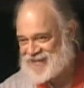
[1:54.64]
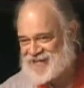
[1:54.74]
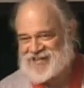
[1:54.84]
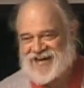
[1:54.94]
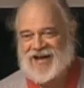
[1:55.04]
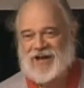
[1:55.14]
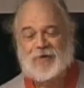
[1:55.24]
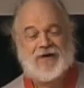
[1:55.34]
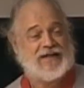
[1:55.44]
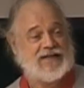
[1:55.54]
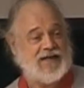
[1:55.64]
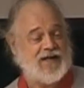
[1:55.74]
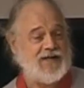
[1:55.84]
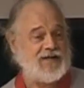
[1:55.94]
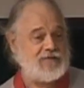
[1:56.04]
Jack Holloway and
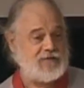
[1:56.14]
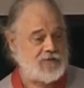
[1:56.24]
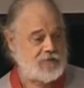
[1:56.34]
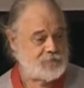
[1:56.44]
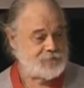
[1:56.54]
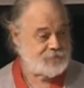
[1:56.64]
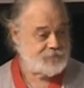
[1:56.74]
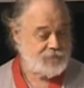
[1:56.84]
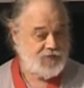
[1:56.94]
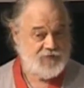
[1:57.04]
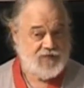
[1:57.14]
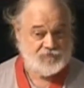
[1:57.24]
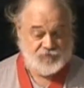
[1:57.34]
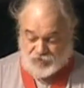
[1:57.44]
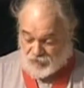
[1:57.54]
I did that
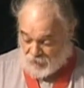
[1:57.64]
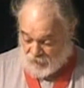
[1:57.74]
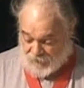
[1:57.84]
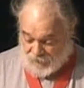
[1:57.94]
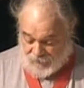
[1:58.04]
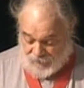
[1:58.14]
for III.